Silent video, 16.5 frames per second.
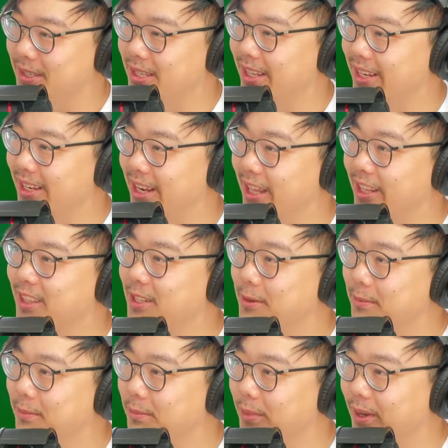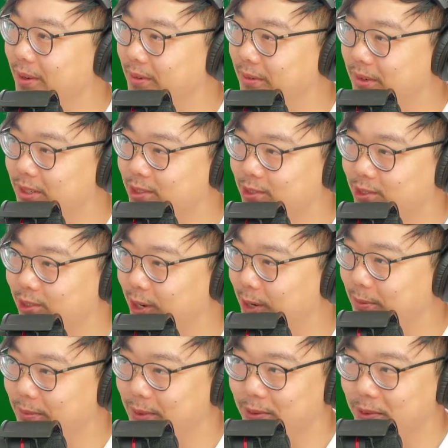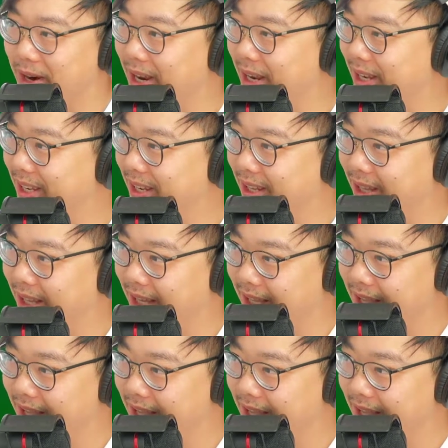done nothing but treated me right, dude. Like,